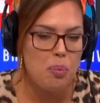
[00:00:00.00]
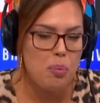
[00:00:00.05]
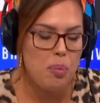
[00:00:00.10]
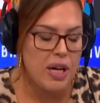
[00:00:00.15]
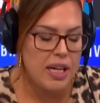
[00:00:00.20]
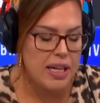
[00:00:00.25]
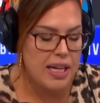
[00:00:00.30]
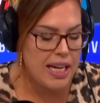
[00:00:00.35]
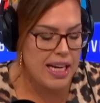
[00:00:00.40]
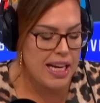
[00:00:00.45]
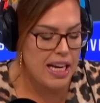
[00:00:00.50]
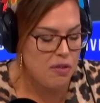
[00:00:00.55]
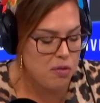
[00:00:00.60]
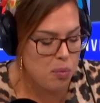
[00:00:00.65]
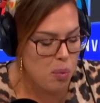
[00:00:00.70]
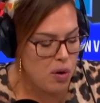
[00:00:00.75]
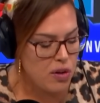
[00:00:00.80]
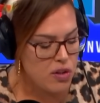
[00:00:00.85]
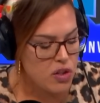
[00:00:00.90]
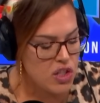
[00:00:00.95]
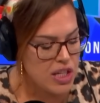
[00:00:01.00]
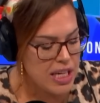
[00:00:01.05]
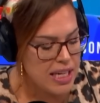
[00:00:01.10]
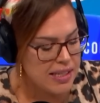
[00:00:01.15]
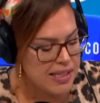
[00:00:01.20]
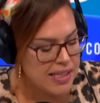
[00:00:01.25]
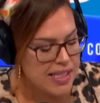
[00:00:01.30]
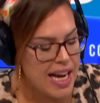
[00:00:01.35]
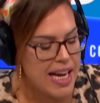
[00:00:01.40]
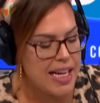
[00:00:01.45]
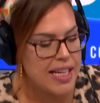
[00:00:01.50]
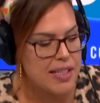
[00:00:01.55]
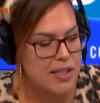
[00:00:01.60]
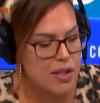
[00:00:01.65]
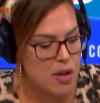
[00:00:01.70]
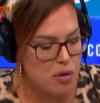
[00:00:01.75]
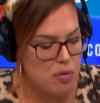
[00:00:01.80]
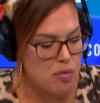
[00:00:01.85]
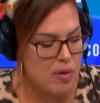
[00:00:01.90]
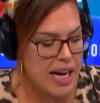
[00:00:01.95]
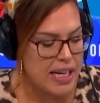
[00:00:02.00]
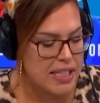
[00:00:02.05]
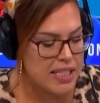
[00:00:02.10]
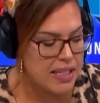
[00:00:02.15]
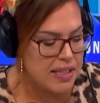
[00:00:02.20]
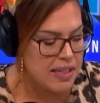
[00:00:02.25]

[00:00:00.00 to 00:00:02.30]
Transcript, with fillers: But if what she is saying is correct,